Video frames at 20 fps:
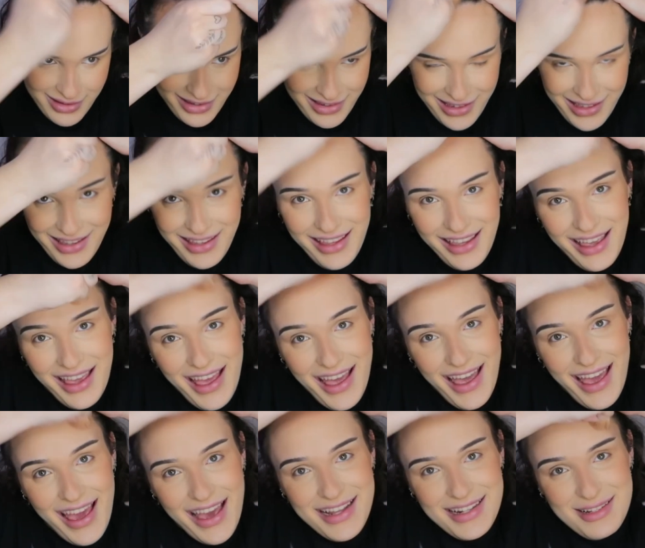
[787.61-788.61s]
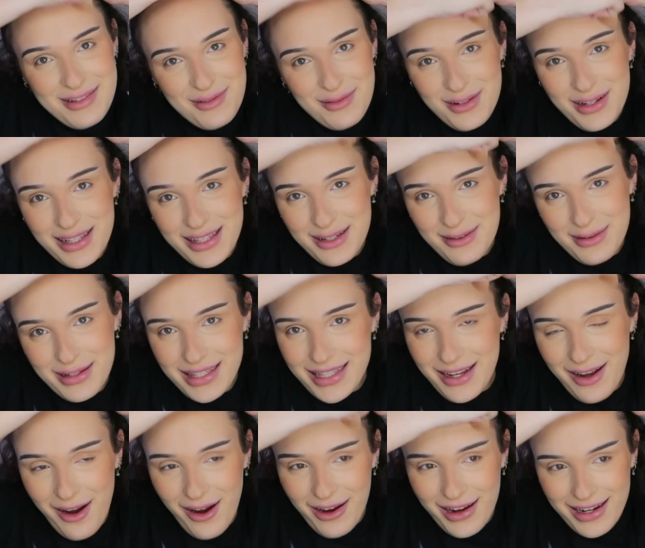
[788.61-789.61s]
It's really, really
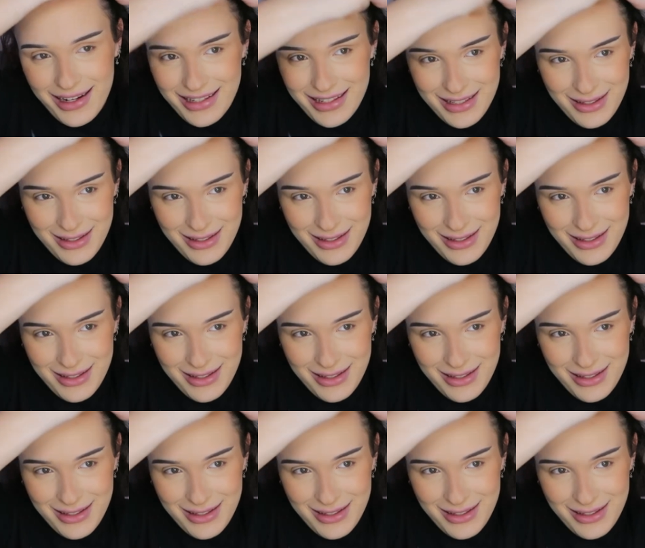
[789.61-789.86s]
hard.